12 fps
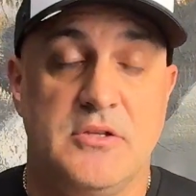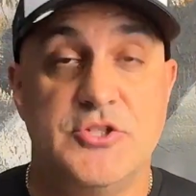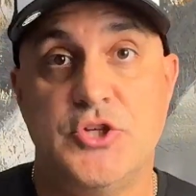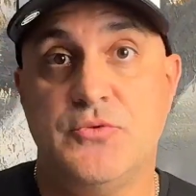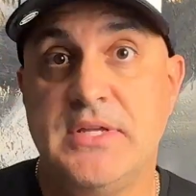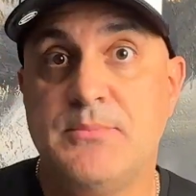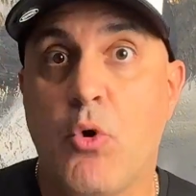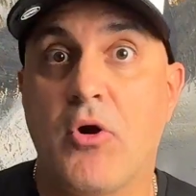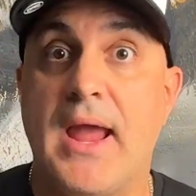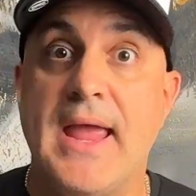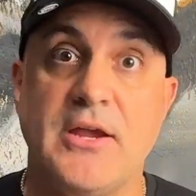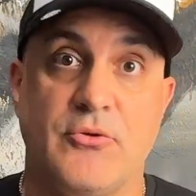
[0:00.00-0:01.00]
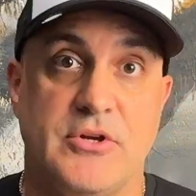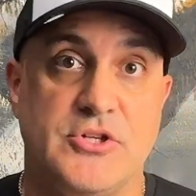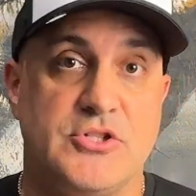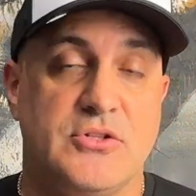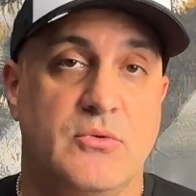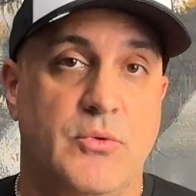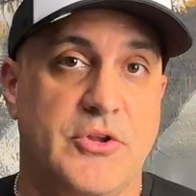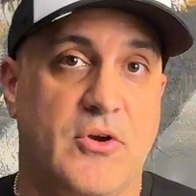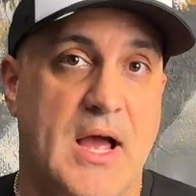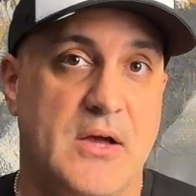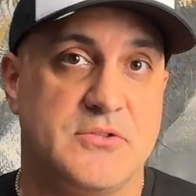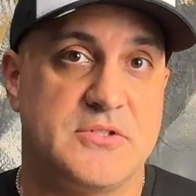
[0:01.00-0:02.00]
Do you need more acreage with
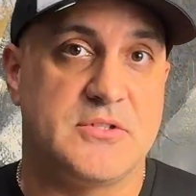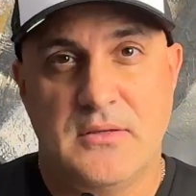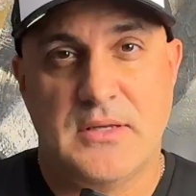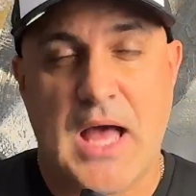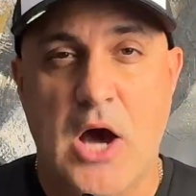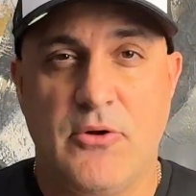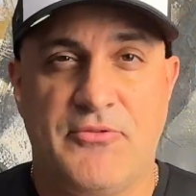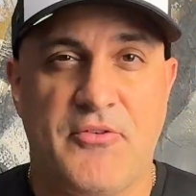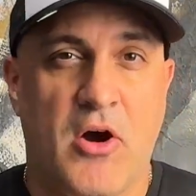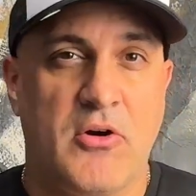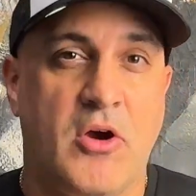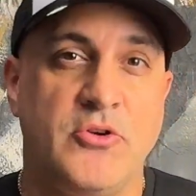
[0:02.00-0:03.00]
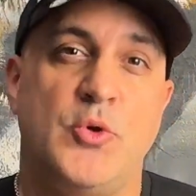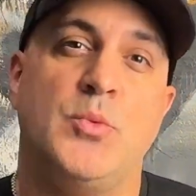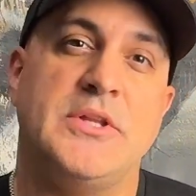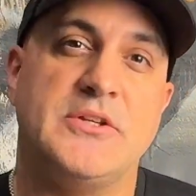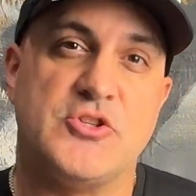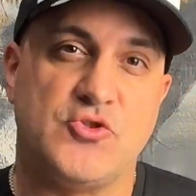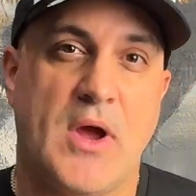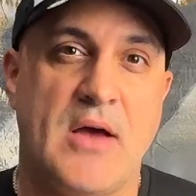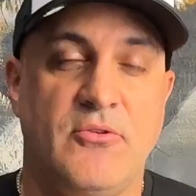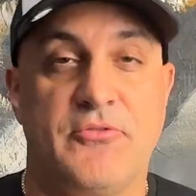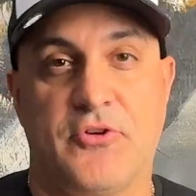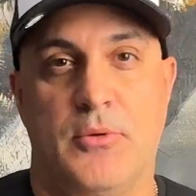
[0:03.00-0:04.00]
your house? How far are you willing to
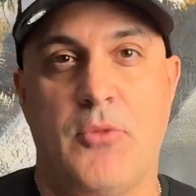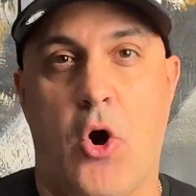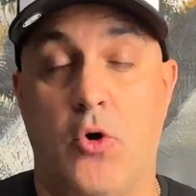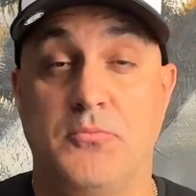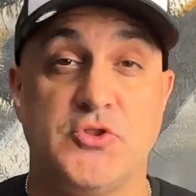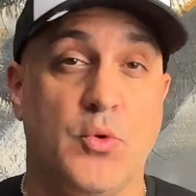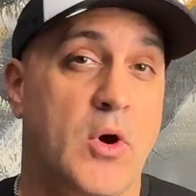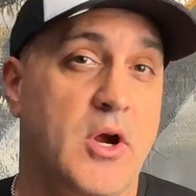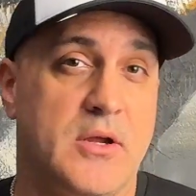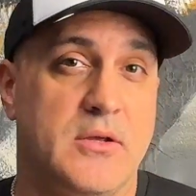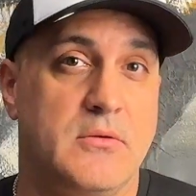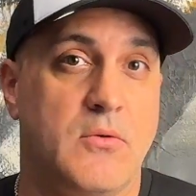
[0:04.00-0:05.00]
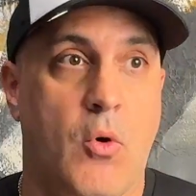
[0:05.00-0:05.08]
travel from home to work?